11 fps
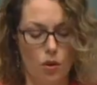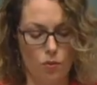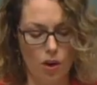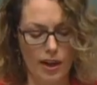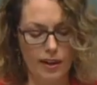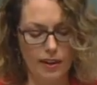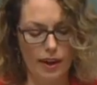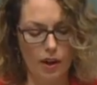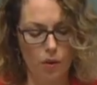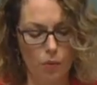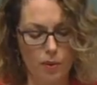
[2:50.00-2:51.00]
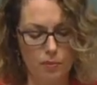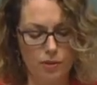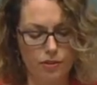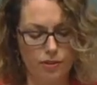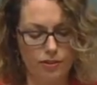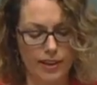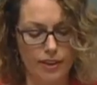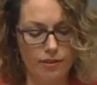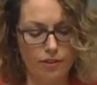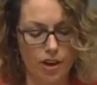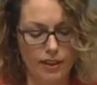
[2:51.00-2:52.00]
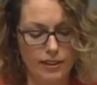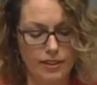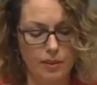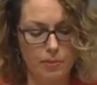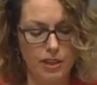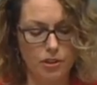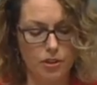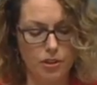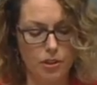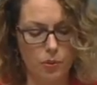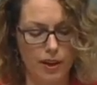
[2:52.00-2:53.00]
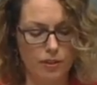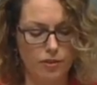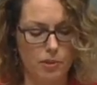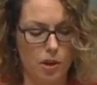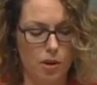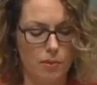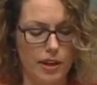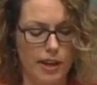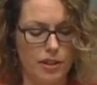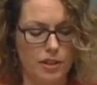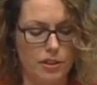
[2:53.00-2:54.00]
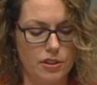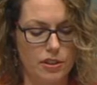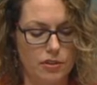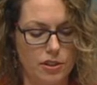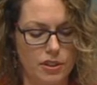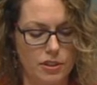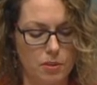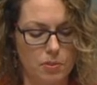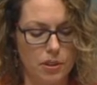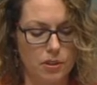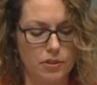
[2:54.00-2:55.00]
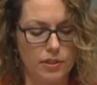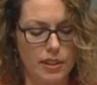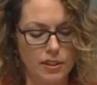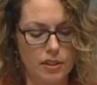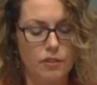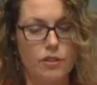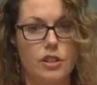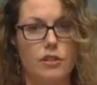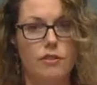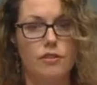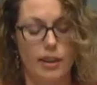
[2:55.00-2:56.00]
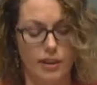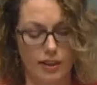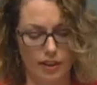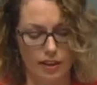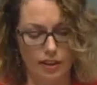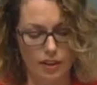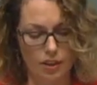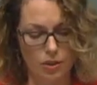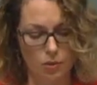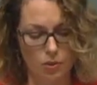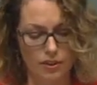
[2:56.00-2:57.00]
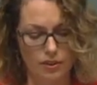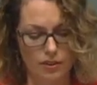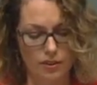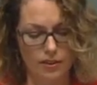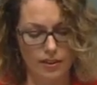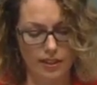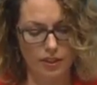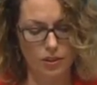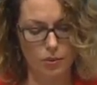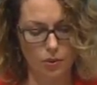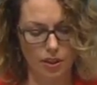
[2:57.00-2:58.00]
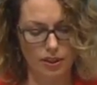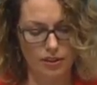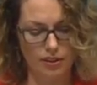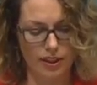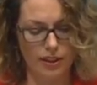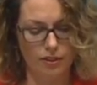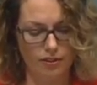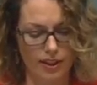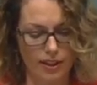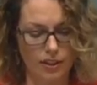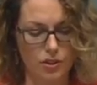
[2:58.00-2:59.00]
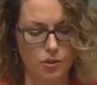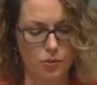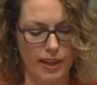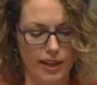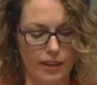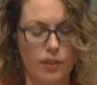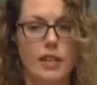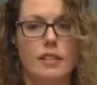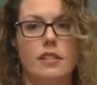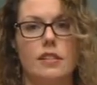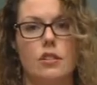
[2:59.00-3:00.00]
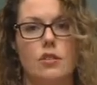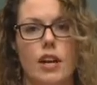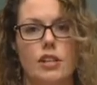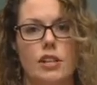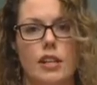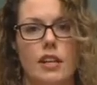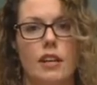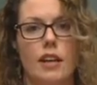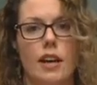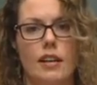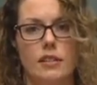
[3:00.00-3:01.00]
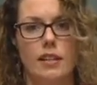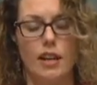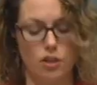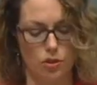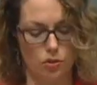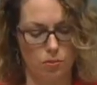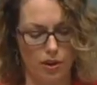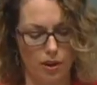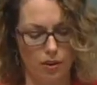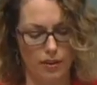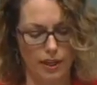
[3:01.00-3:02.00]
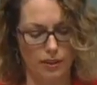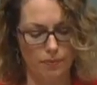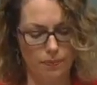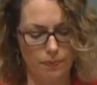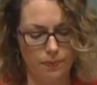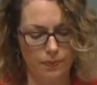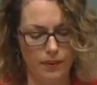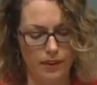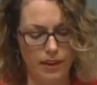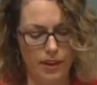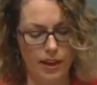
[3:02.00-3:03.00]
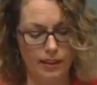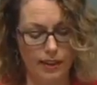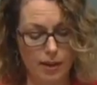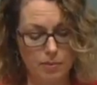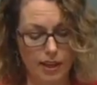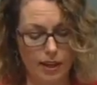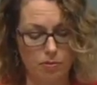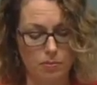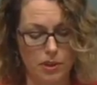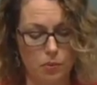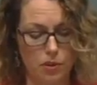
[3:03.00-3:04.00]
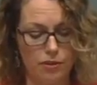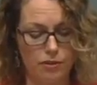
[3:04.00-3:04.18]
Right now, women fleeing violence are being turned away from accommodation and services because of insufficient funding towards sector workers and the failure to recognise this tragedy as a national priority. A Labor government would